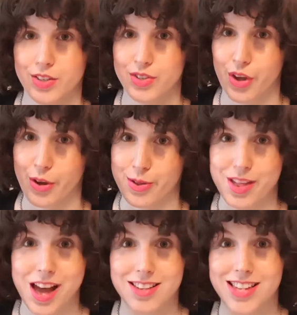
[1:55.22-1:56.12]

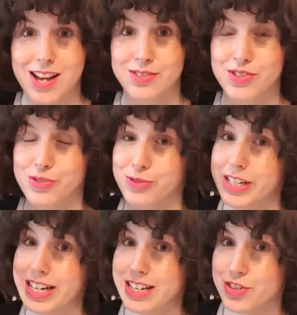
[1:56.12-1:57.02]
So that sounds
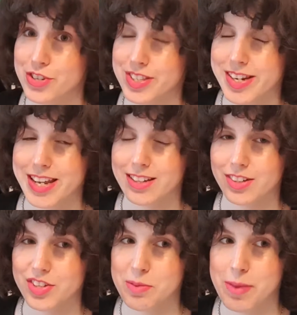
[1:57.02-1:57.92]
really
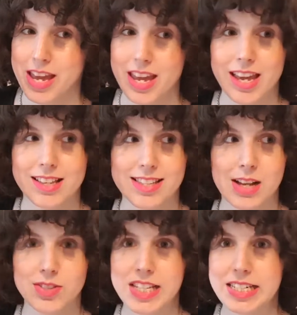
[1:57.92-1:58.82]
interesting to me. It
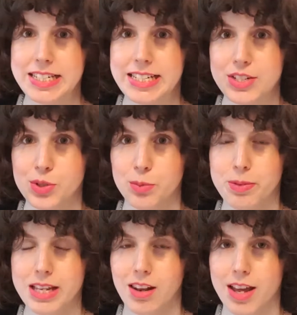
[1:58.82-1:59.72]
sounds a little
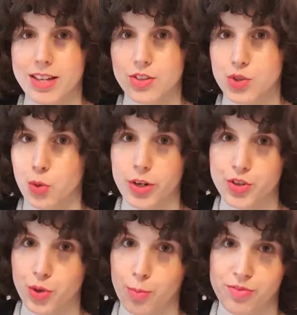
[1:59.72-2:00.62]
bit like the
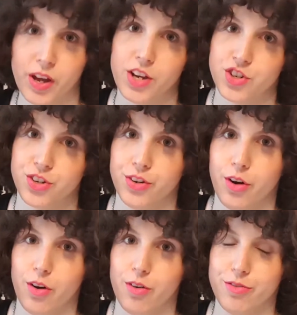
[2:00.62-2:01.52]
toy shop
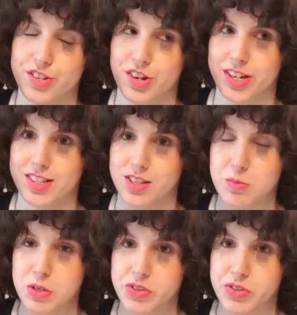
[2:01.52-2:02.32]
version of Night at the